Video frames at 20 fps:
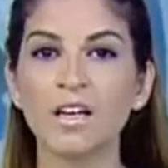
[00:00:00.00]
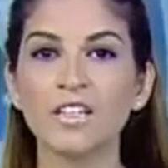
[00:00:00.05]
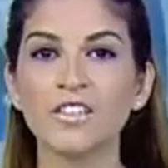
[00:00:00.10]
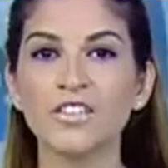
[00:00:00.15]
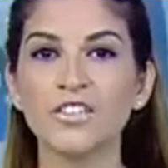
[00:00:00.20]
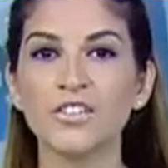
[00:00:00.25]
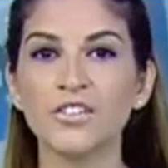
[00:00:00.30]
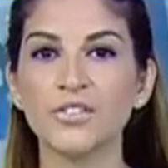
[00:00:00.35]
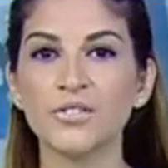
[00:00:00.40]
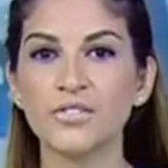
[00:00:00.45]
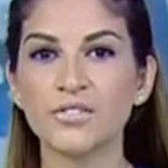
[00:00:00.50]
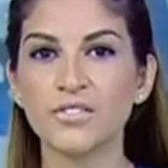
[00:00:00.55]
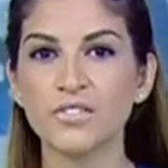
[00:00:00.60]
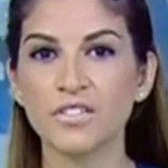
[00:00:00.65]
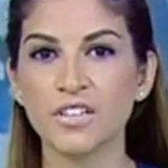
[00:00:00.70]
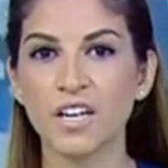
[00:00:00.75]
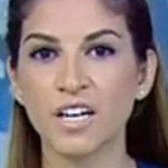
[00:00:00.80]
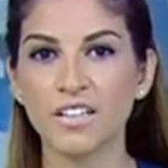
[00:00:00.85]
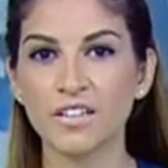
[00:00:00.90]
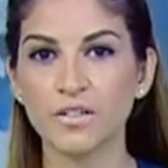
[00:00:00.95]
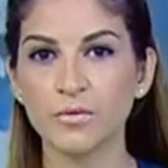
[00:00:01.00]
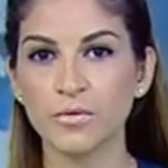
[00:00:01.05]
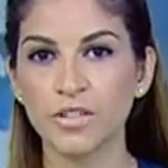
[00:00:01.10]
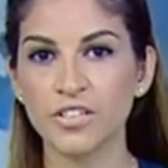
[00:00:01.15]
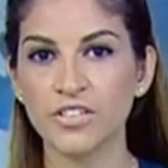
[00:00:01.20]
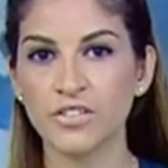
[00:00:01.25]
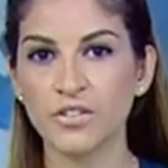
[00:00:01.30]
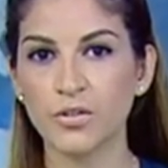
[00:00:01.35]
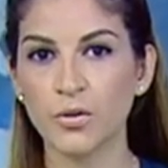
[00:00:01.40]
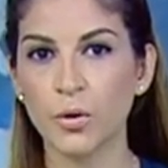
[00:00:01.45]
the news tonight, the
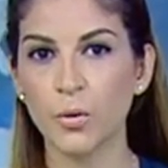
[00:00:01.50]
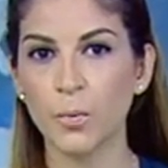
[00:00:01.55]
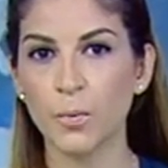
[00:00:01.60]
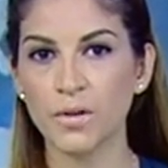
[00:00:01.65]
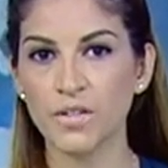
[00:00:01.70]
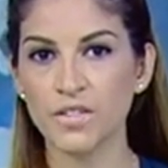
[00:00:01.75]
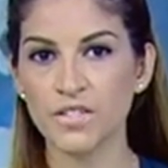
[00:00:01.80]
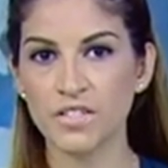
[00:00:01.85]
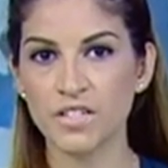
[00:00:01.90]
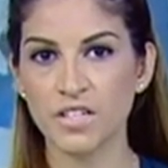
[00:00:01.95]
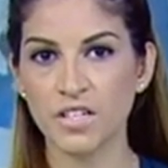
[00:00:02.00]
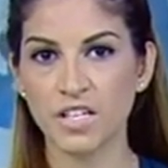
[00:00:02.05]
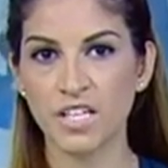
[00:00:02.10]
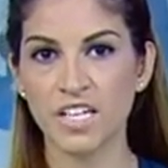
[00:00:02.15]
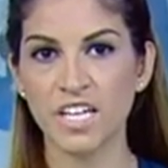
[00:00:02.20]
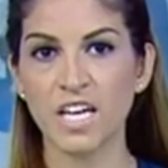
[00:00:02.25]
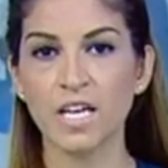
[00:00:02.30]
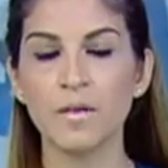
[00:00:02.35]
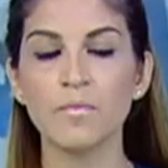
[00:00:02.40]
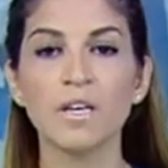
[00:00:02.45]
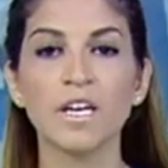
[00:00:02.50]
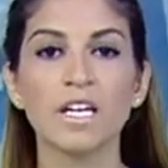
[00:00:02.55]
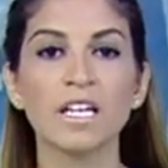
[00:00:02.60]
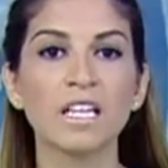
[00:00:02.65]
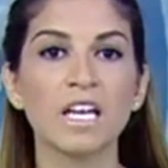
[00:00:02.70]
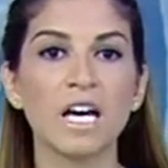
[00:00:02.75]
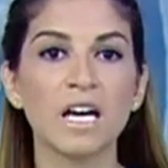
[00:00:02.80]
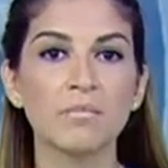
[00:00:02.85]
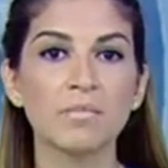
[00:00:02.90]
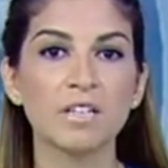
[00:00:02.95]
Regent opens the gaming
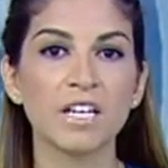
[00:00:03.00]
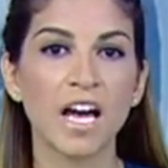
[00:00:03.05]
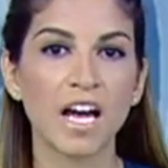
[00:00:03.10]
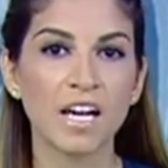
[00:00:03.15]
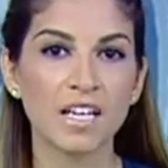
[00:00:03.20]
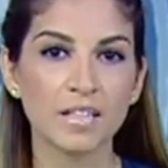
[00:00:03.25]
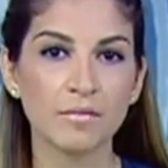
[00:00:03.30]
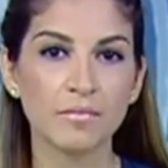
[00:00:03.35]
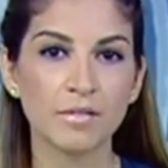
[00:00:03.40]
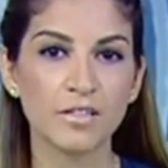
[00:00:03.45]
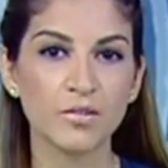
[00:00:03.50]
lab in Aqaba